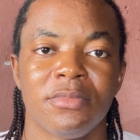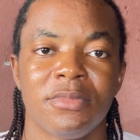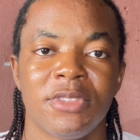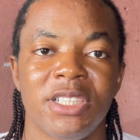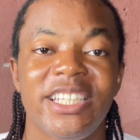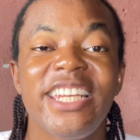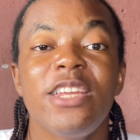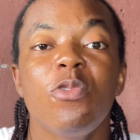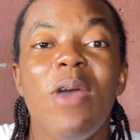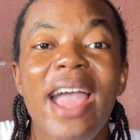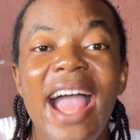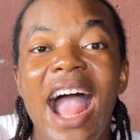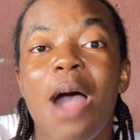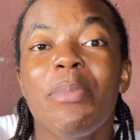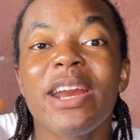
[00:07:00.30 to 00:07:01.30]
The way
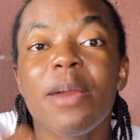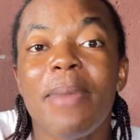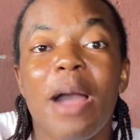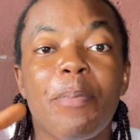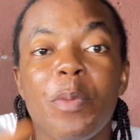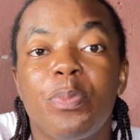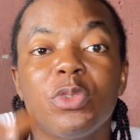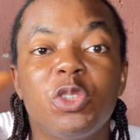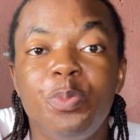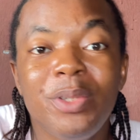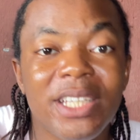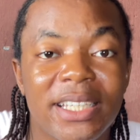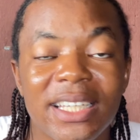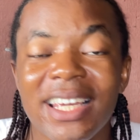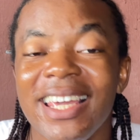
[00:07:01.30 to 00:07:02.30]
Abreba people
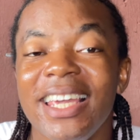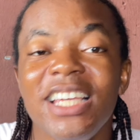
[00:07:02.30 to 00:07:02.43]
speak